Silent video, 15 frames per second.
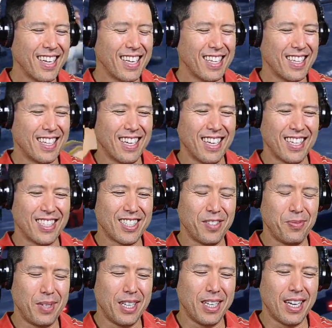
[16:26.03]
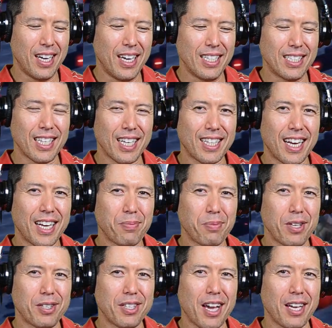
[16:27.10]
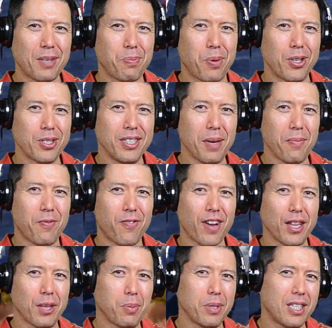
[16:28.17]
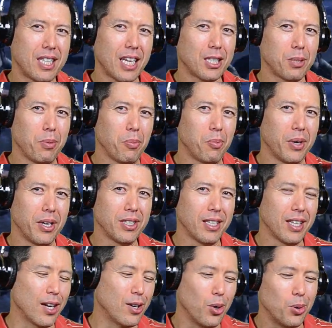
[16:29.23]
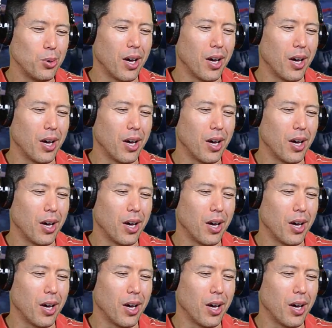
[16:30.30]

Yeah, someone, it's like that person that forgot to put the decimal point on that gold